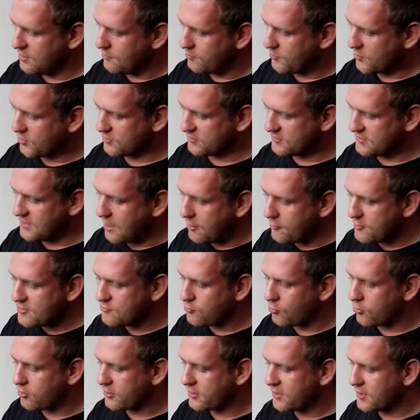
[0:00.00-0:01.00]
because now it's
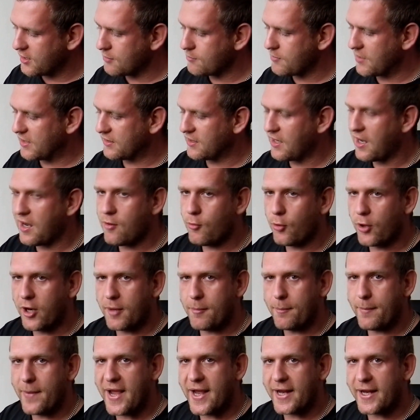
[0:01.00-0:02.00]
working, but I want
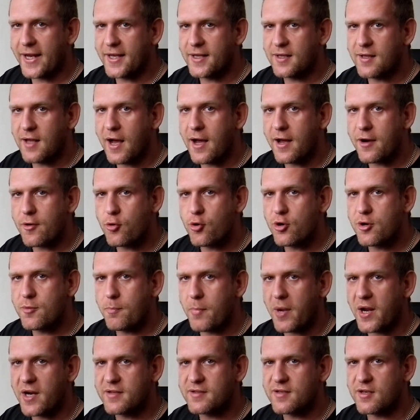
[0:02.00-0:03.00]
to make it
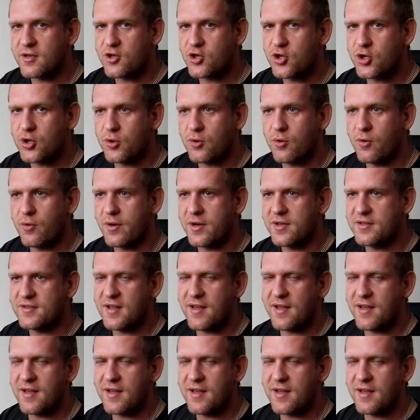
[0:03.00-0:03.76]
100% sure it's